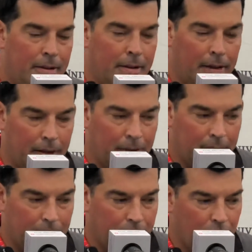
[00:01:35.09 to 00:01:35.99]

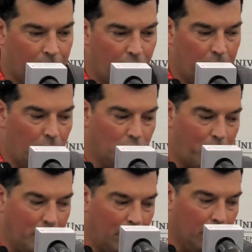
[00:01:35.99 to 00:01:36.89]
for the most
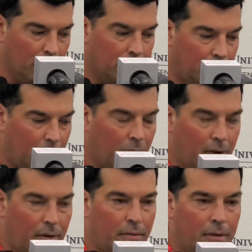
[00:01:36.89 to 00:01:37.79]
part they
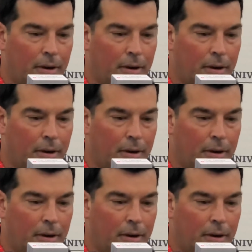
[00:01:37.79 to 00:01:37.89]
were